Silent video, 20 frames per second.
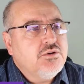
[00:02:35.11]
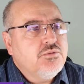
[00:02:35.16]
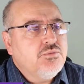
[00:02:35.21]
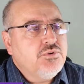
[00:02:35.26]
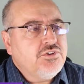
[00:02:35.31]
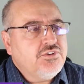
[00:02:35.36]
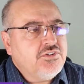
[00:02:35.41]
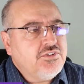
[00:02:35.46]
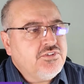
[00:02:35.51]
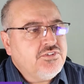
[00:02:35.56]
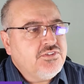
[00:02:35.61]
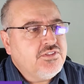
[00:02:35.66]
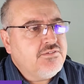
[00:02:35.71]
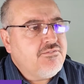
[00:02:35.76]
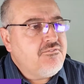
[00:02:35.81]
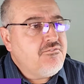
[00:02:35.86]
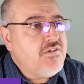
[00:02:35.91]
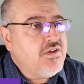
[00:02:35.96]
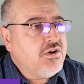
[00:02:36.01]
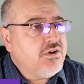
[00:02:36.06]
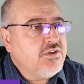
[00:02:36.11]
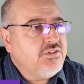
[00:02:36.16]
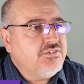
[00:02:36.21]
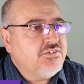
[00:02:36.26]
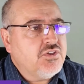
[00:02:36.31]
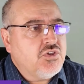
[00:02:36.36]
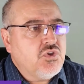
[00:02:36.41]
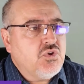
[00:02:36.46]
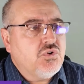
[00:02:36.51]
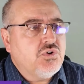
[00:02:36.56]
which is the very
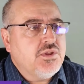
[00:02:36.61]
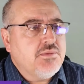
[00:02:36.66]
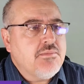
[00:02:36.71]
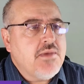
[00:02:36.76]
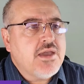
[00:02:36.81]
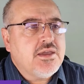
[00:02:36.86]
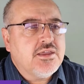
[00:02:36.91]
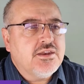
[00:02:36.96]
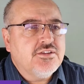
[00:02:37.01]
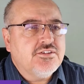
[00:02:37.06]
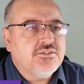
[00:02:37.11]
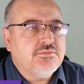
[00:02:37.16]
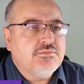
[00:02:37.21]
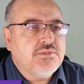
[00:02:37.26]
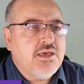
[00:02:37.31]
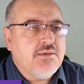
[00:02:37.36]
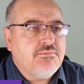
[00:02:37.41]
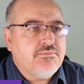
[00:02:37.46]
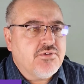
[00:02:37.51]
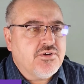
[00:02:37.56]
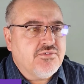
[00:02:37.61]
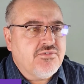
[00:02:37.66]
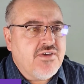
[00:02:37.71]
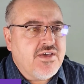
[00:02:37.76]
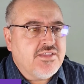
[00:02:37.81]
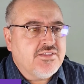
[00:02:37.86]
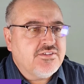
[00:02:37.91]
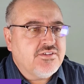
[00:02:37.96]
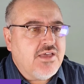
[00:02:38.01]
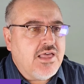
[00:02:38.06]
security mechanism that
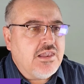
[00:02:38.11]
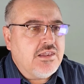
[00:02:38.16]
prevents